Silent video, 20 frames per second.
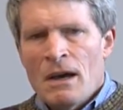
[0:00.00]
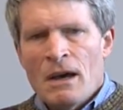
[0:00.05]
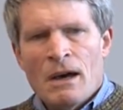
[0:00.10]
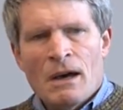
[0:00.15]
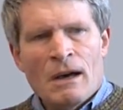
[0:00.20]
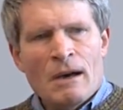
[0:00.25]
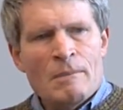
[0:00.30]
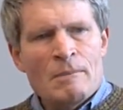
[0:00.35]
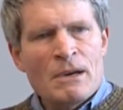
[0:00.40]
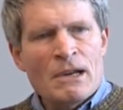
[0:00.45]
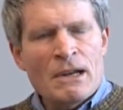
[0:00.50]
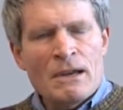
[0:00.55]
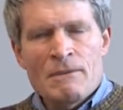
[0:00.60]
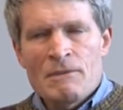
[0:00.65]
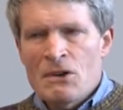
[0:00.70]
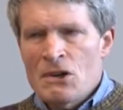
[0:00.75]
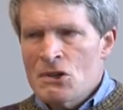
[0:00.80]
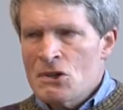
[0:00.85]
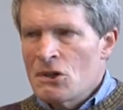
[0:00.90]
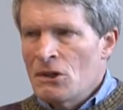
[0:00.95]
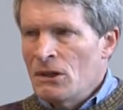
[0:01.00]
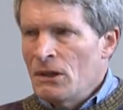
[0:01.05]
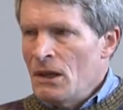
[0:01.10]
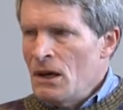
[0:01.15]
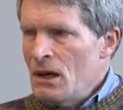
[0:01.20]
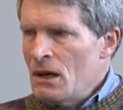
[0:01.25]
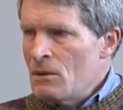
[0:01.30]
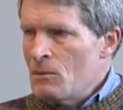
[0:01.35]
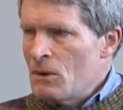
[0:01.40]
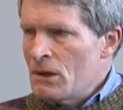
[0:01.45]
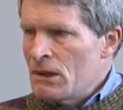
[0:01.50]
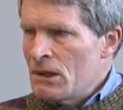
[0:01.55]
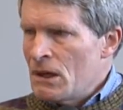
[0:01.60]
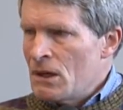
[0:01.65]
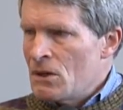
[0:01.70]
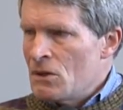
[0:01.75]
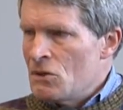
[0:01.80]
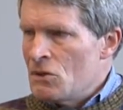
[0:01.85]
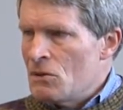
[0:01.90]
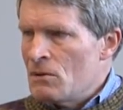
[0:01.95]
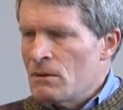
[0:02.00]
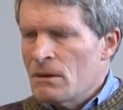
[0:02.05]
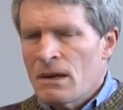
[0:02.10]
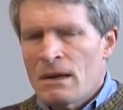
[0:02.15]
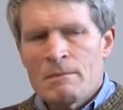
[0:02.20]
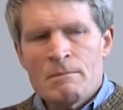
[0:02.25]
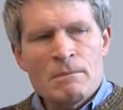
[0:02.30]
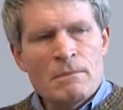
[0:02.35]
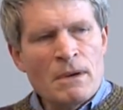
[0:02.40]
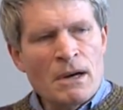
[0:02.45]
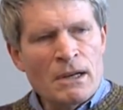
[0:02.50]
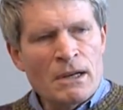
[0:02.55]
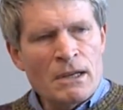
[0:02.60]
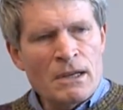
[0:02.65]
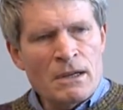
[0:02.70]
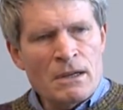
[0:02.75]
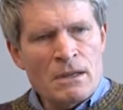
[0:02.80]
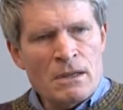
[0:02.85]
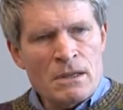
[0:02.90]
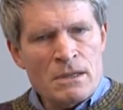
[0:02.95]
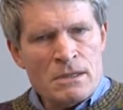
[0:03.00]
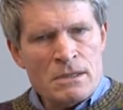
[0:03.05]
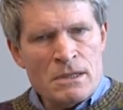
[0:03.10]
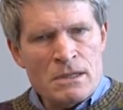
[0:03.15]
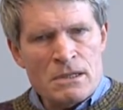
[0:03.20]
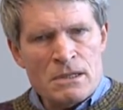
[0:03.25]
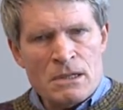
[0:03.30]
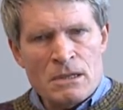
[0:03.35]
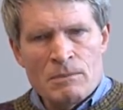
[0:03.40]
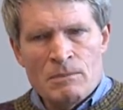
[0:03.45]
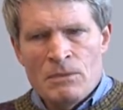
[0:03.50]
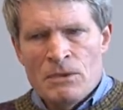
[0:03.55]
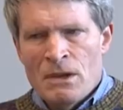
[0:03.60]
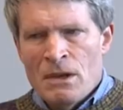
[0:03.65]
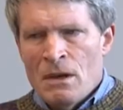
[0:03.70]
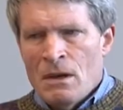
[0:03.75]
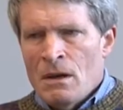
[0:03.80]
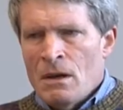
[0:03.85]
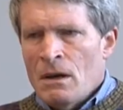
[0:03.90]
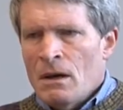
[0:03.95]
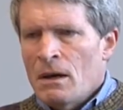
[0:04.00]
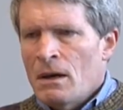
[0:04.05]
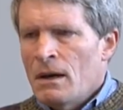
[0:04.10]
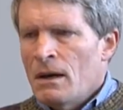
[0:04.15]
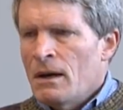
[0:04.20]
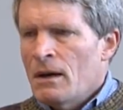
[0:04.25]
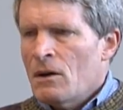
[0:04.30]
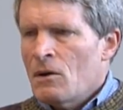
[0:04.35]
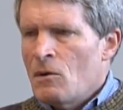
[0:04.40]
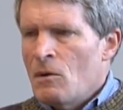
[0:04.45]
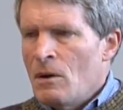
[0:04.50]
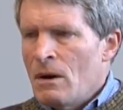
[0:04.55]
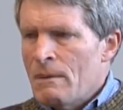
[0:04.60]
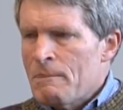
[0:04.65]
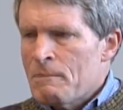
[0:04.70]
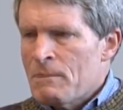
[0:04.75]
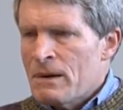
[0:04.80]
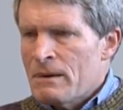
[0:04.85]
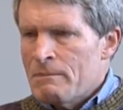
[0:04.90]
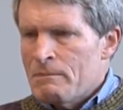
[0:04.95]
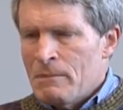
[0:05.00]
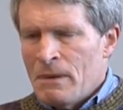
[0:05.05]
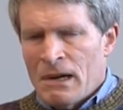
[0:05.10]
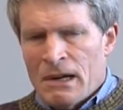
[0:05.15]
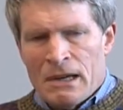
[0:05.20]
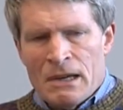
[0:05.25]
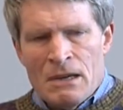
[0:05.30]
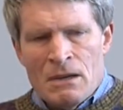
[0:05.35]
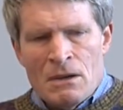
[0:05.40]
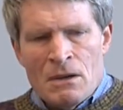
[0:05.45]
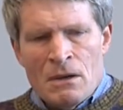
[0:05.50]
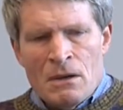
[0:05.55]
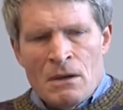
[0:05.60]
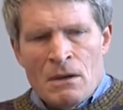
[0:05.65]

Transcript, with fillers: but I envision a lot of what they could do to get money into the system, corporate money.